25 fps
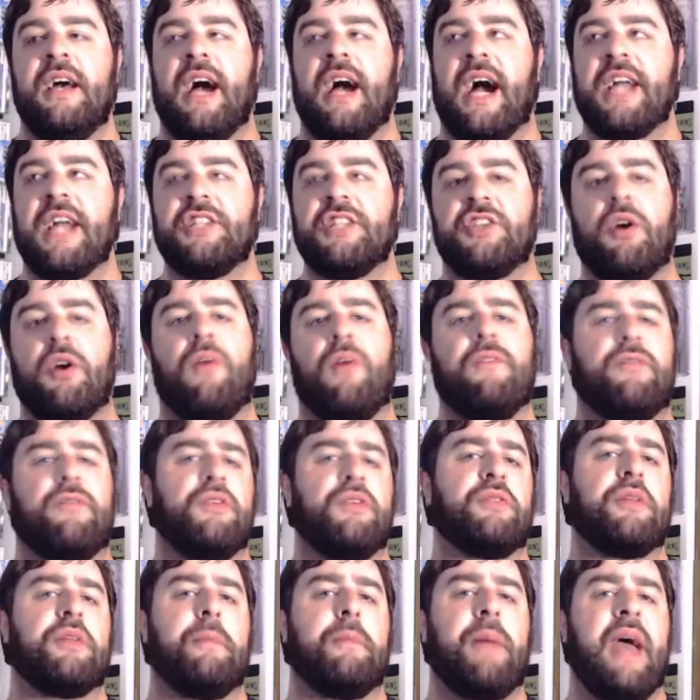I don't
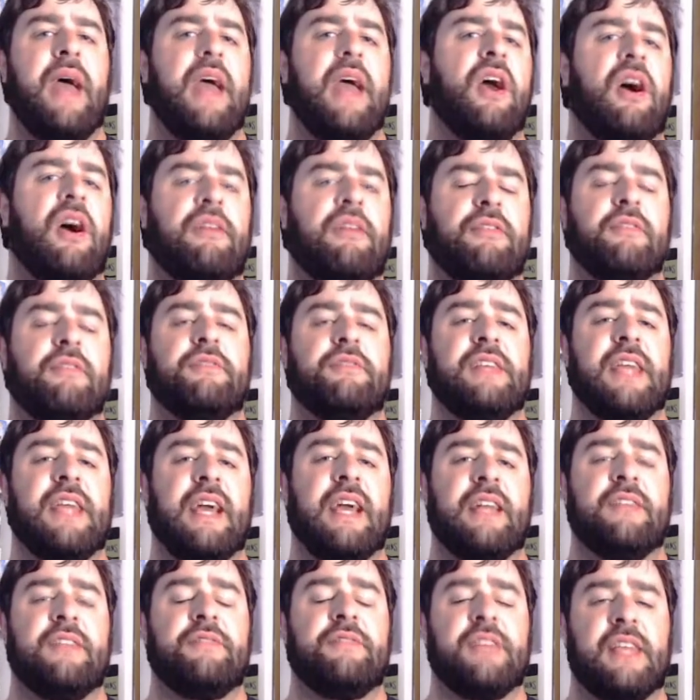feel the payoff of the
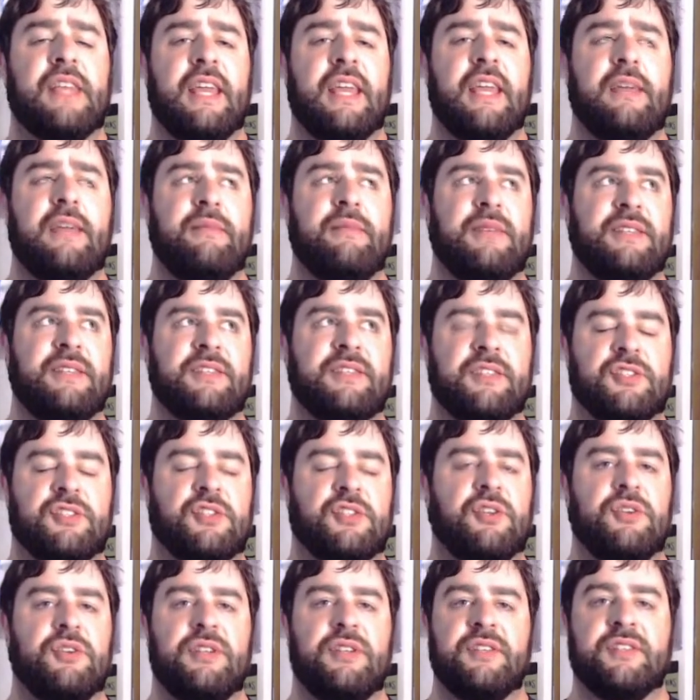end of the game is as
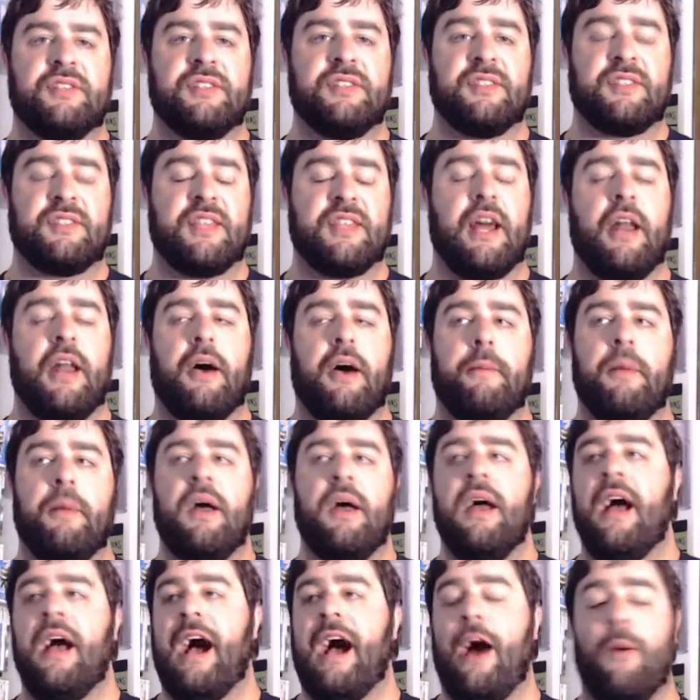good as the setup.
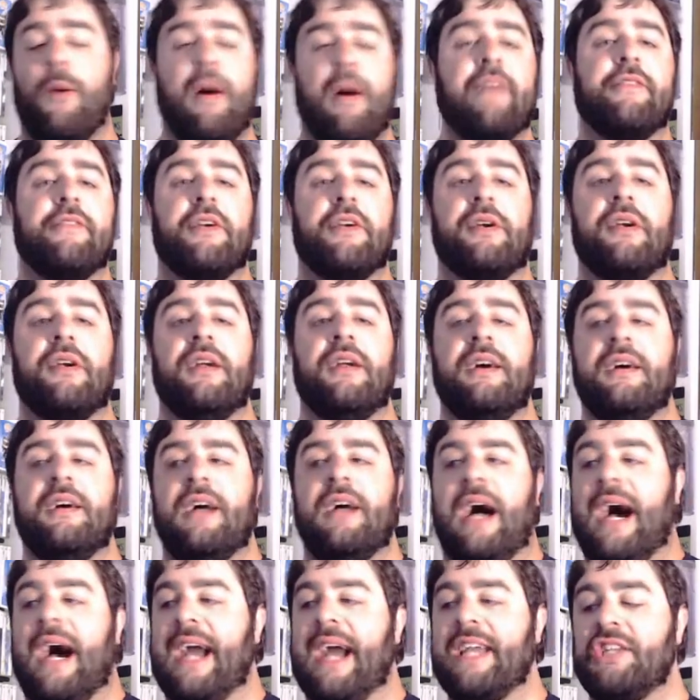However,
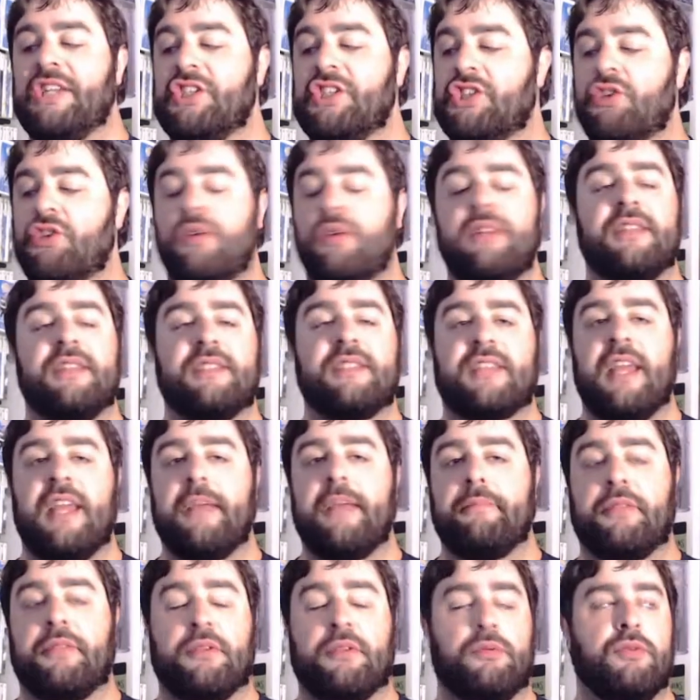I enjoyed this
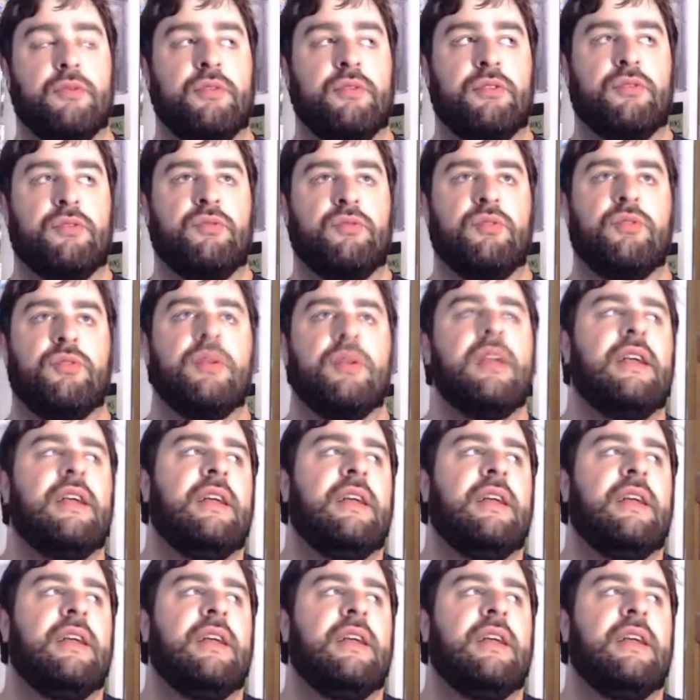game through and through.